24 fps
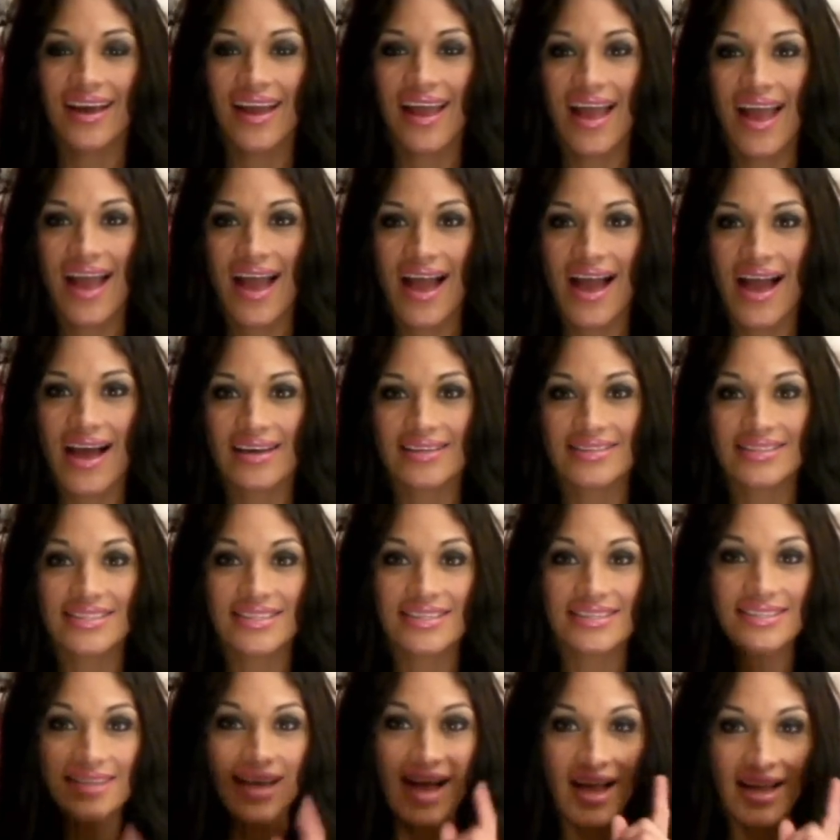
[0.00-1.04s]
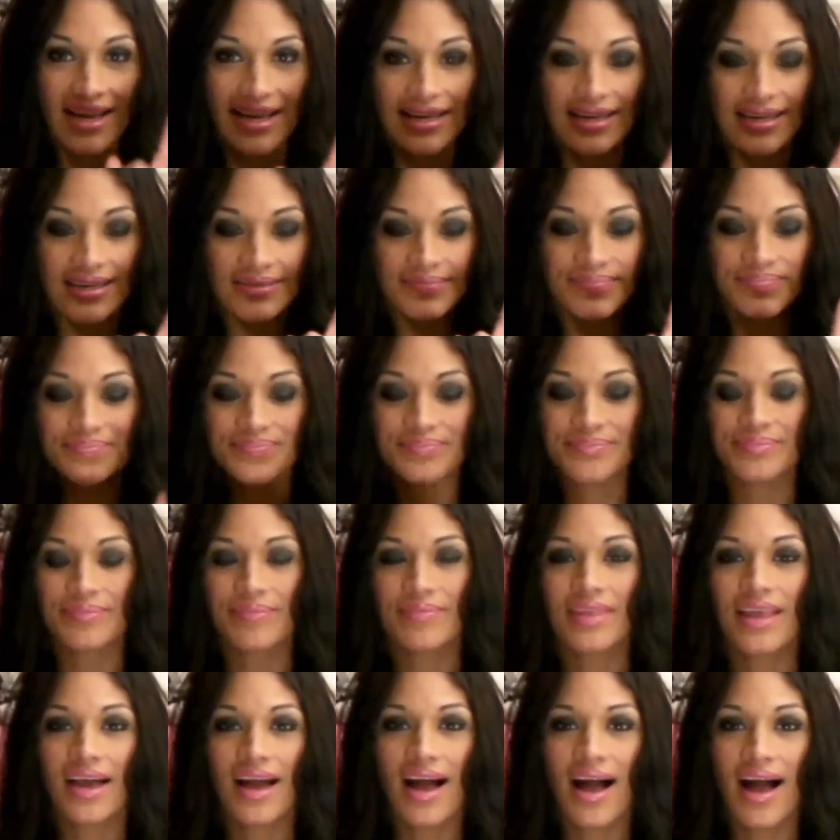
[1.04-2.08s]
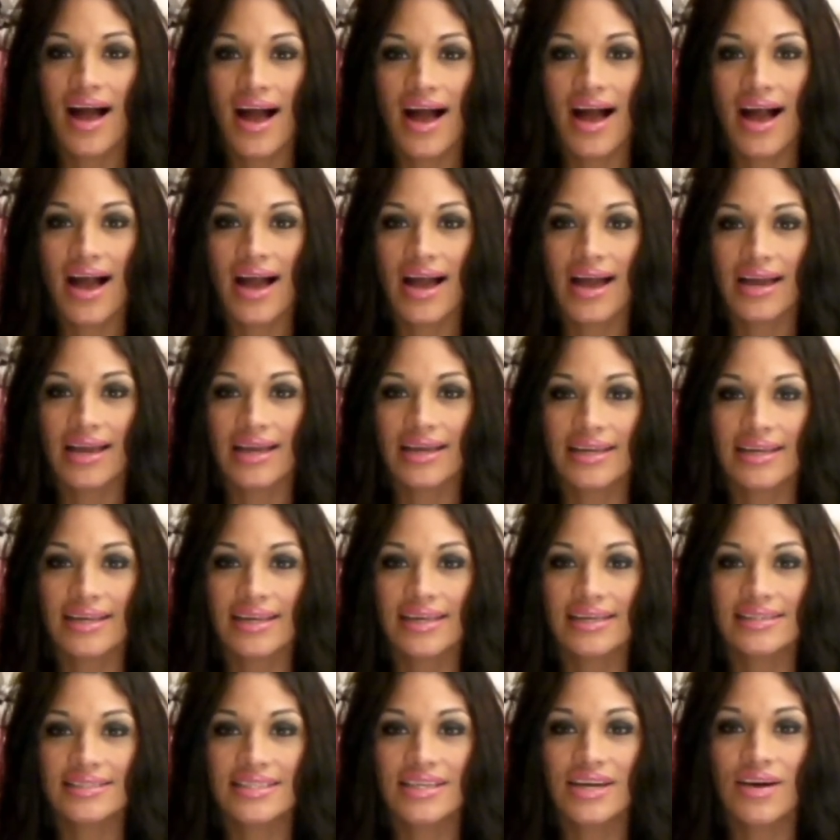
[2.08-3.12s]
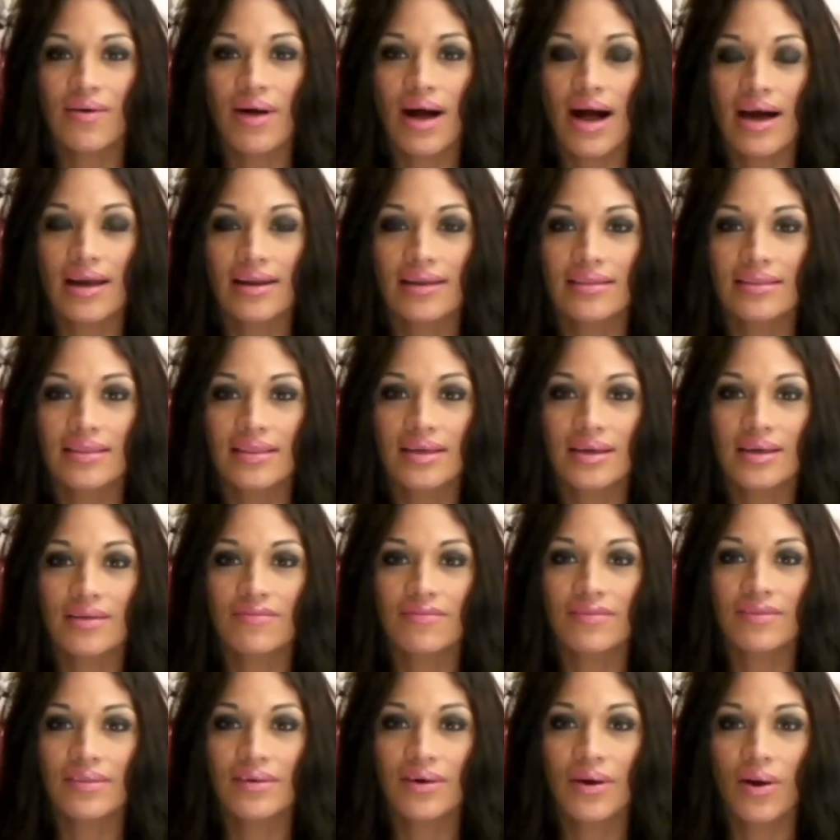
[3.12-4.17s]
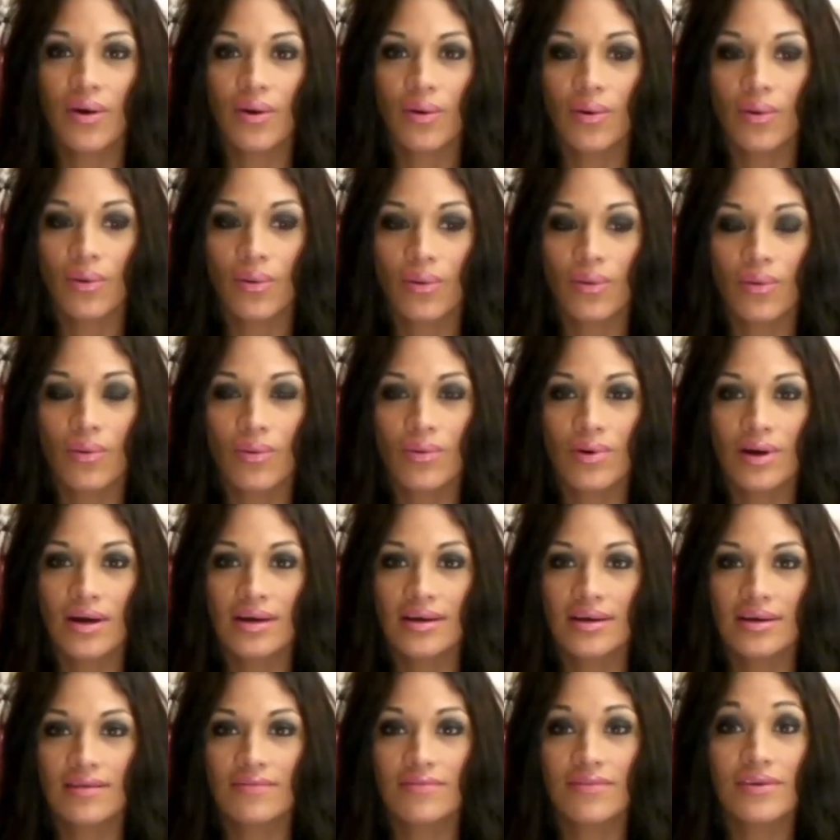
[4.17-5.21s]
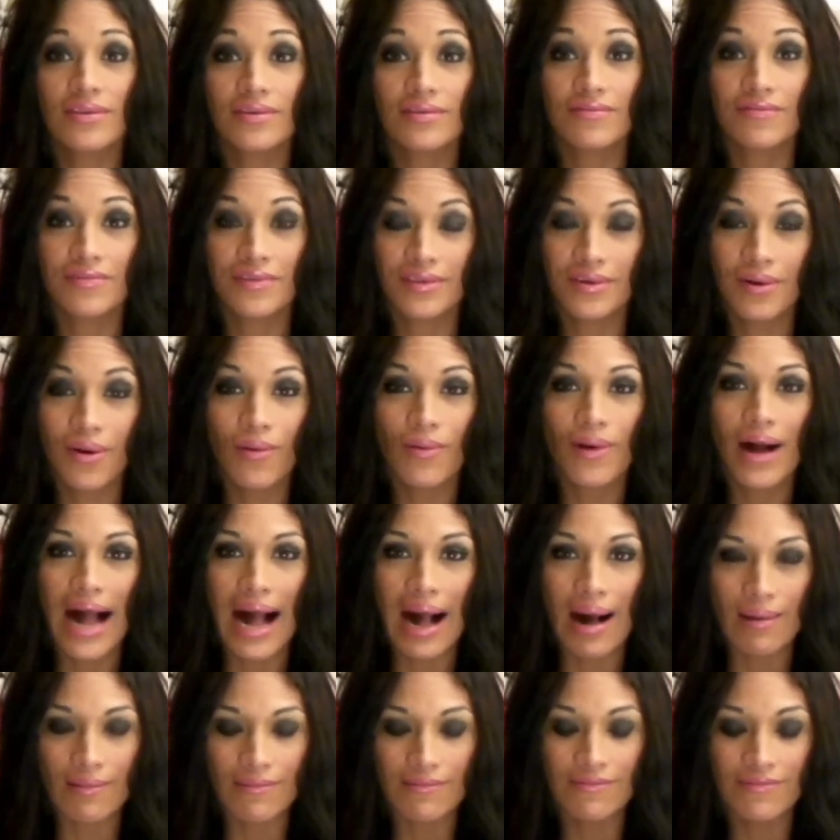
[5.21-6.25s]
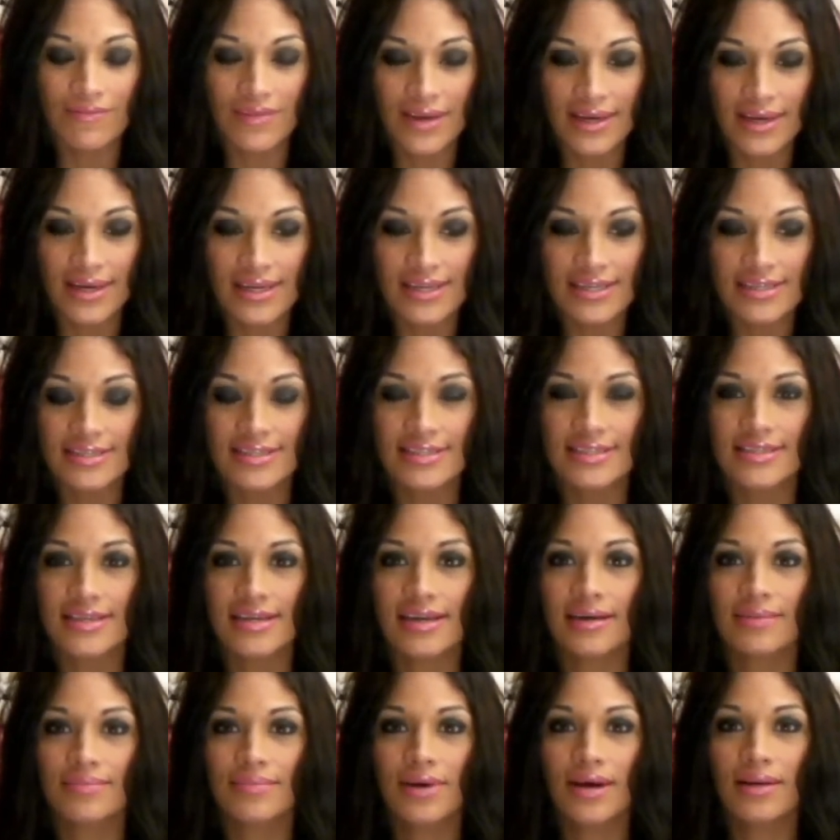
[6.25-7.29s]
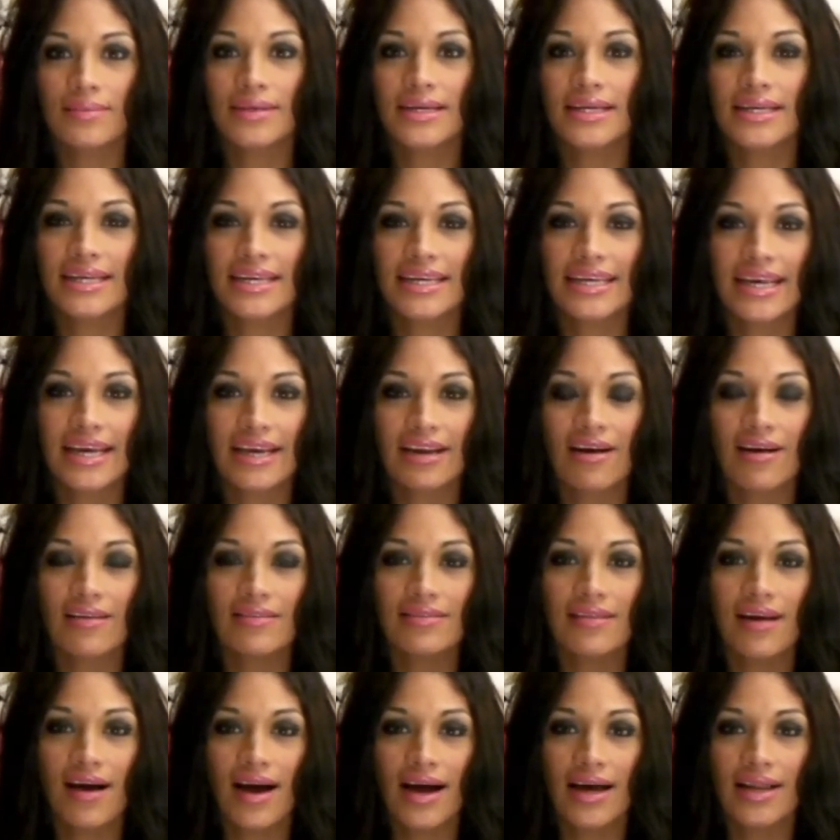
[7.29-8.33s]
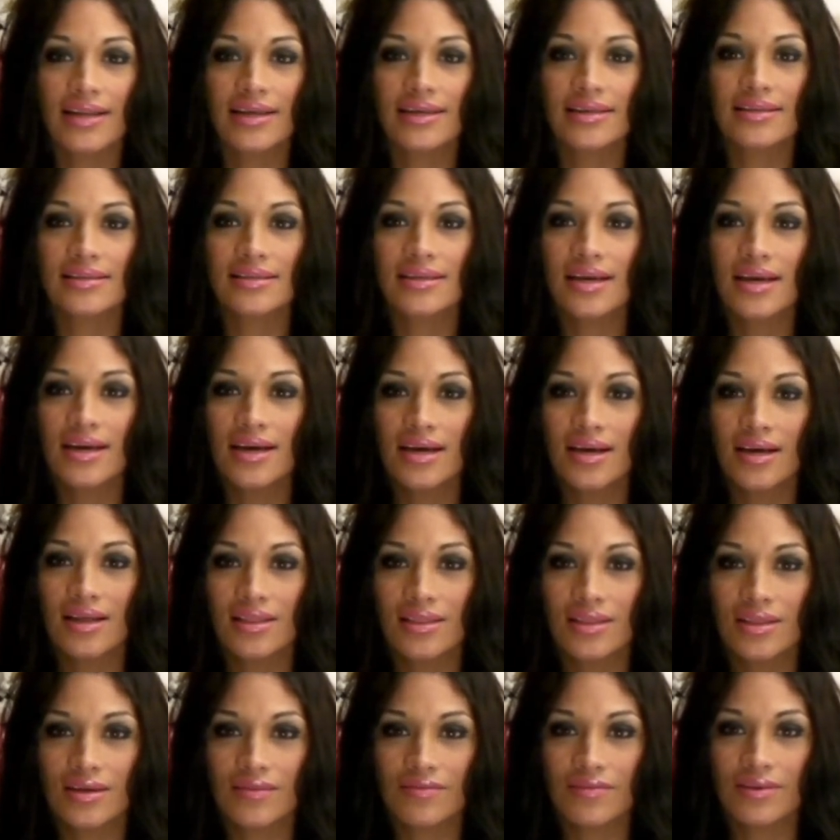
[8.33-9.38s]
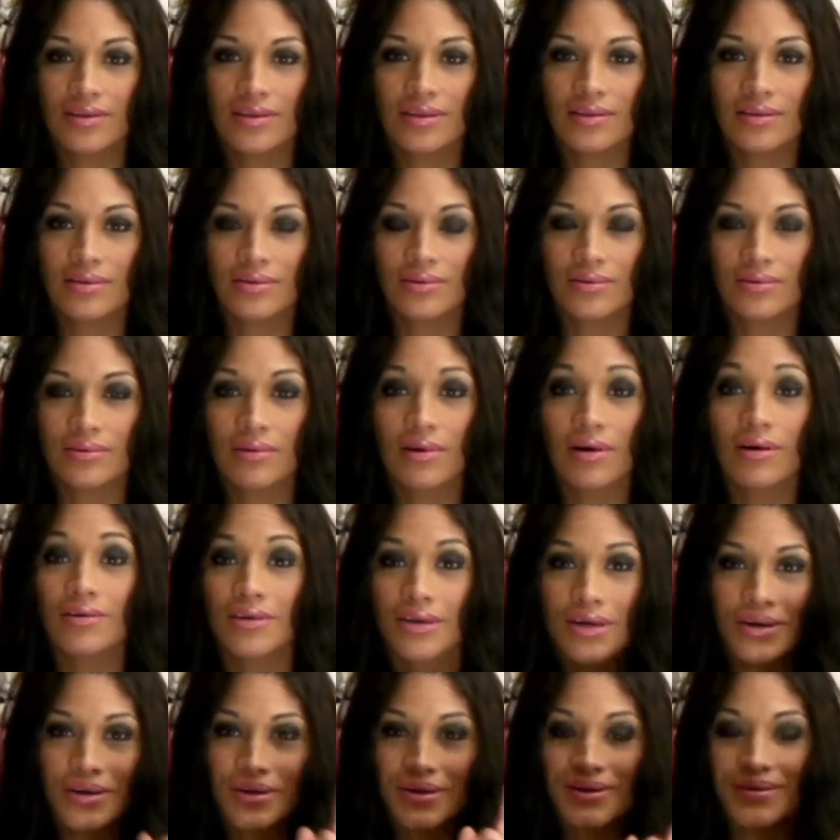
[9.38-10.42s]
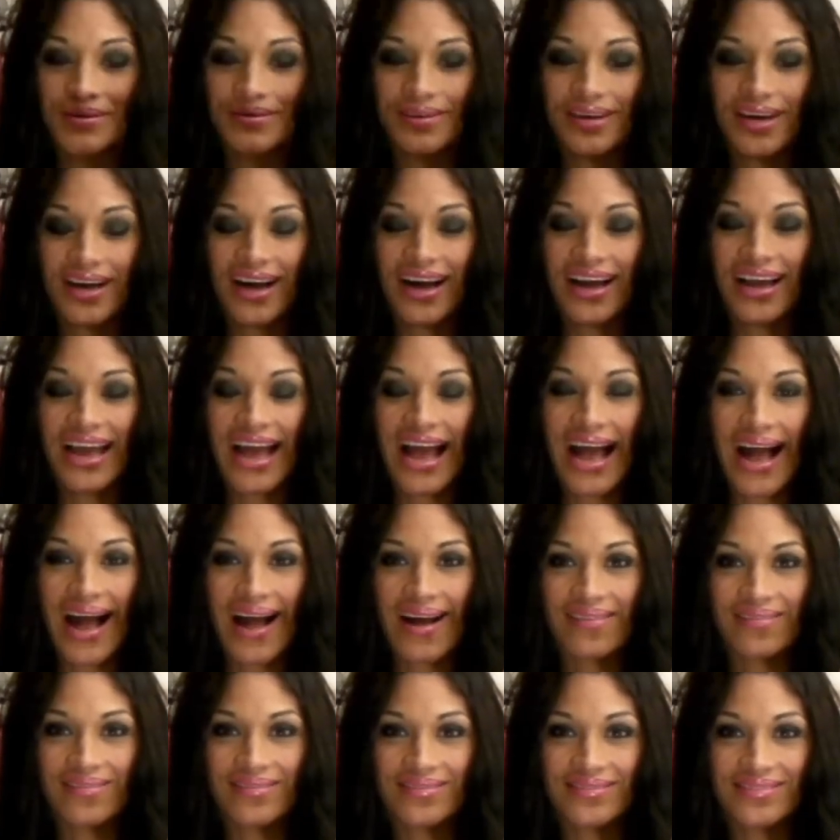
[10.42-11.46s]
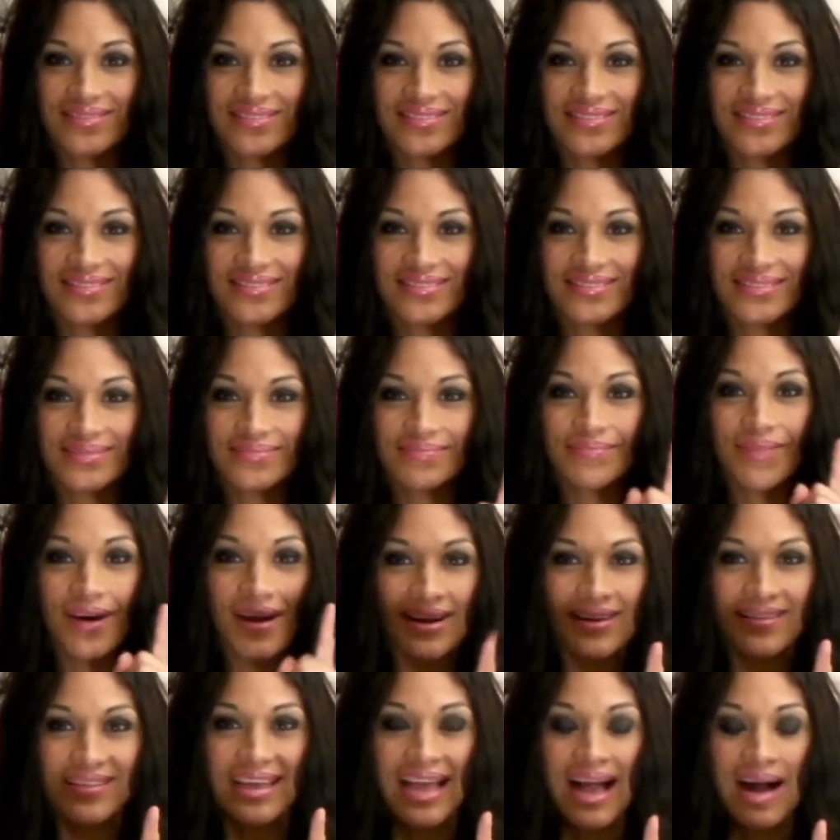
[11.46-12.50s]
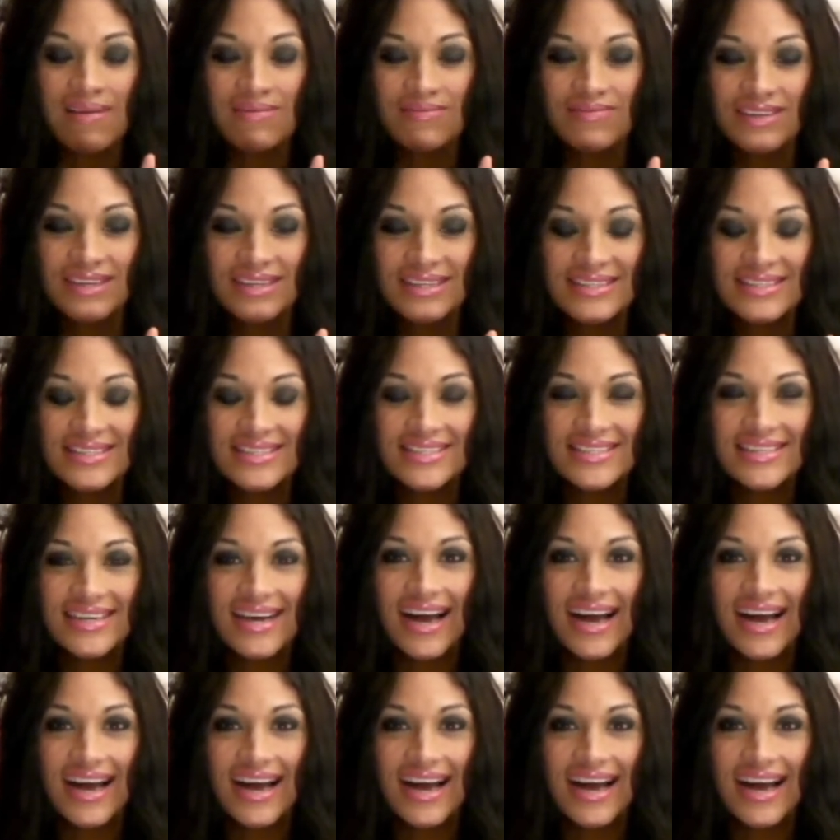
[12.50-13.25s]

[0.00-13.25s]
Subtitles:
And Zatana, I need to go out and look for the whole for the whole outfit. I'm probably gonna get online and look for the little. Oh no, no, no! I have part of the outfit.